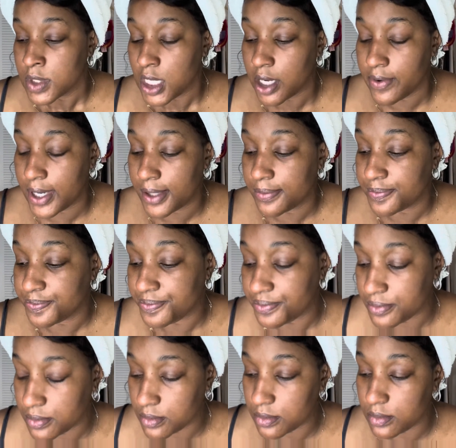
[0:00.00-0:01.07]
All right.
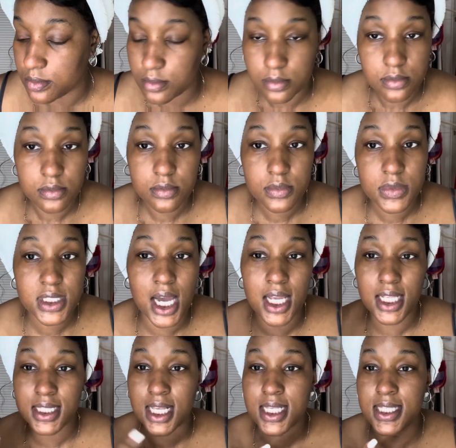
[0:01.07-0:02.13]
I
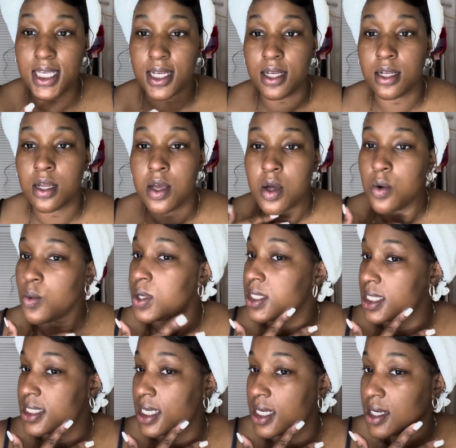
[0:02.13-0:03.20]
let that set in. Once
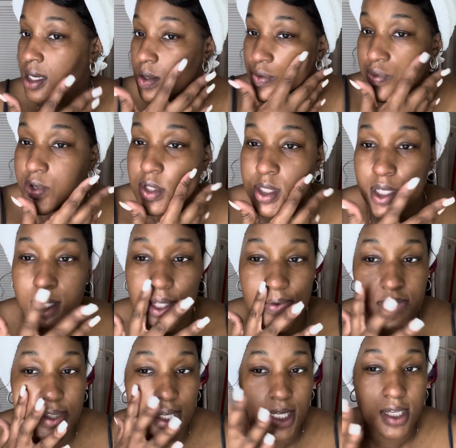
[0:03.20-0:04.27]
I set in, I don't know if you can see the
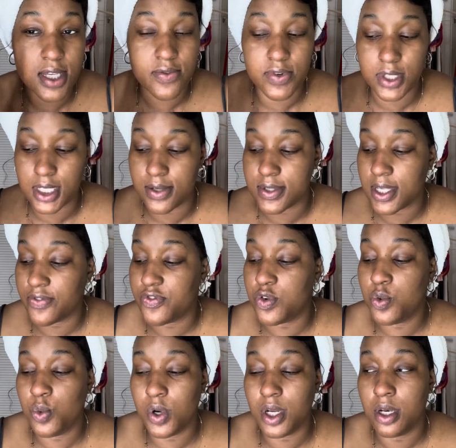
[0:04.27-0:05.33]
difference. Like, it really gets, if
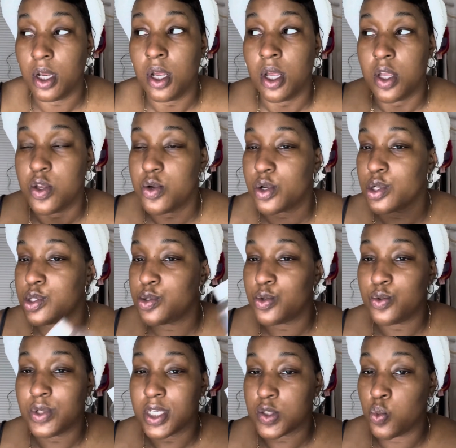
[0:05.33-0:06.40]
you want, you could
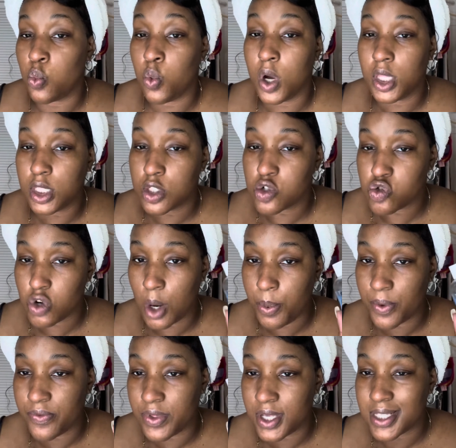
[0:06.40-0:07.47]
do just one little drop
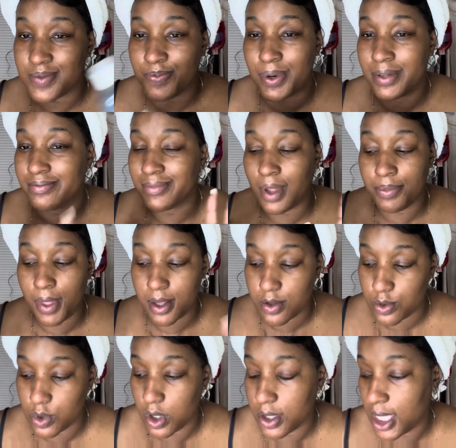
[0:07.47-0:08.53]
of this, but I'm not
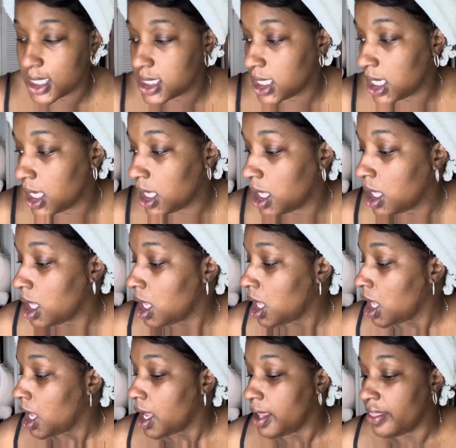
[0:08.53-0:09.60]
doing all that today.
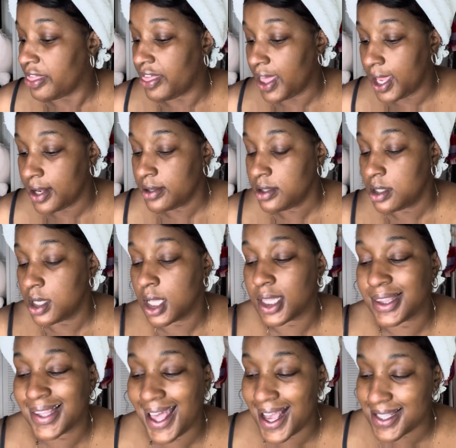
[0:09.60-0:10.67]
Then,
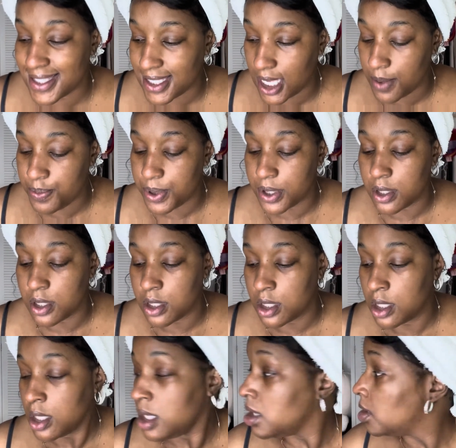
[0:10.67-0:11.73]
last step,
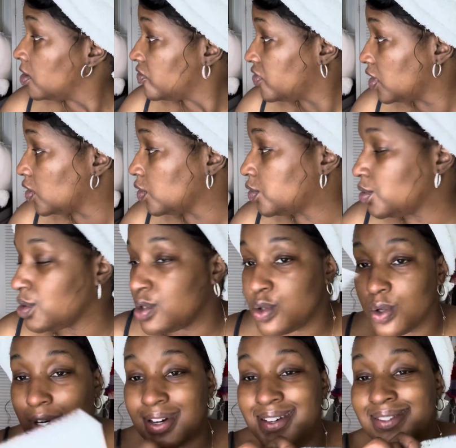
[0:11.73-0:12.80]
before I go through the
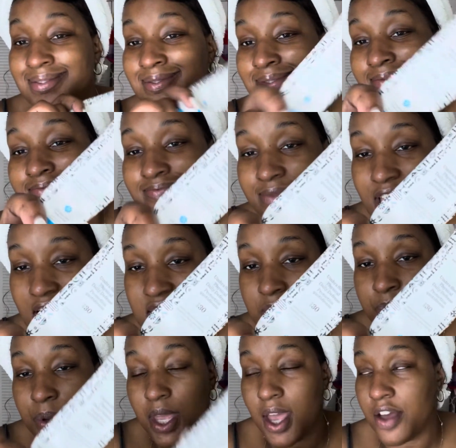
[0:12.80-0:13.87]
door,
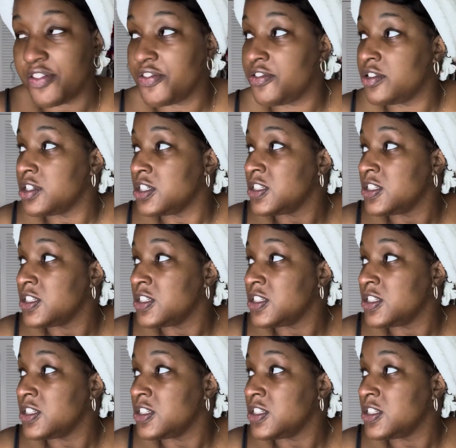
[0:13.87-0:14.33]
SPF.